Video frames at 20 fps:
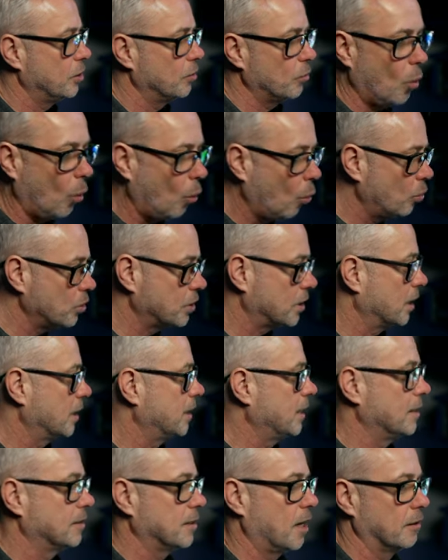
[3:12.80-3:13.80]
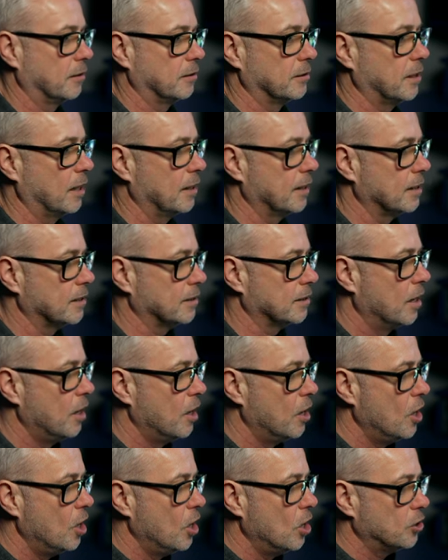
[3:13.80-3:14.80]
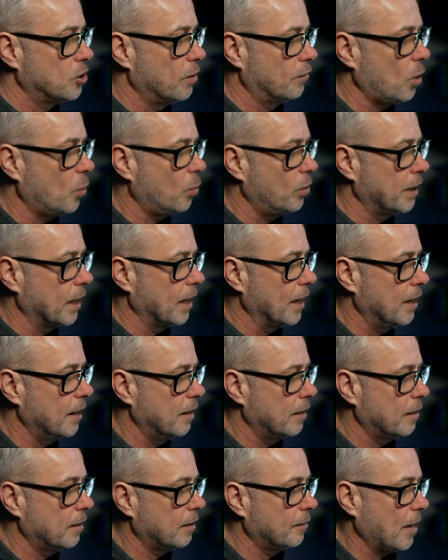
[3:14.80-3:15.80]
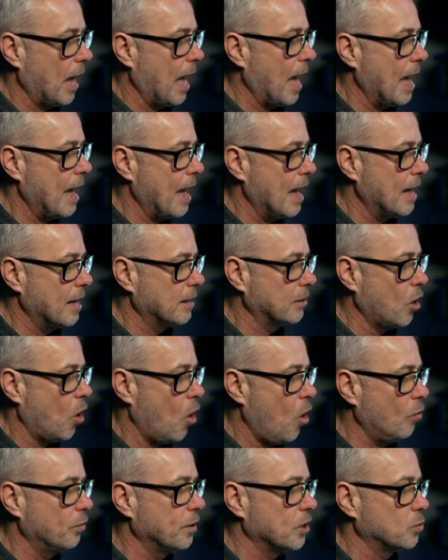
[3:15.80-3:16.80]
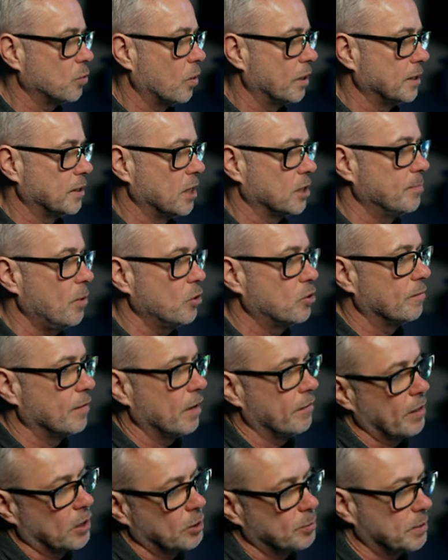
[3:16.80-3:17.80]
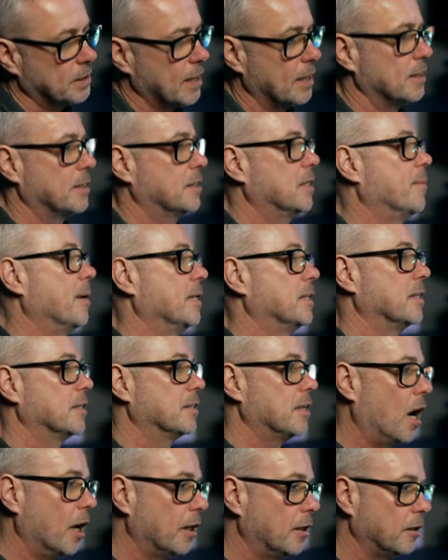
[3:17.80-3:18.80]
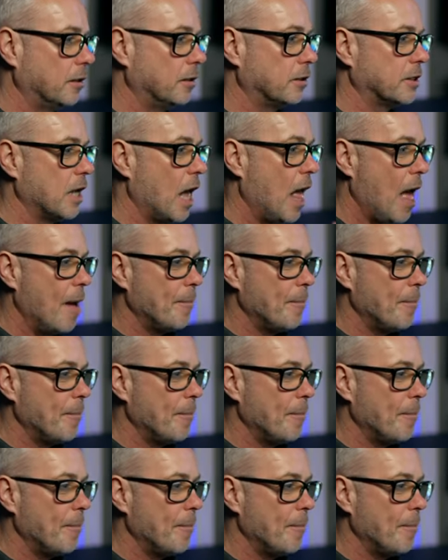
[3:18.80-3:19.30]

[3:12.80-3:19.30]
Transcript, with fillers: You're always going to need titles like this. So I've got one here, and on this one it says Motion VFX presents cinematic titles.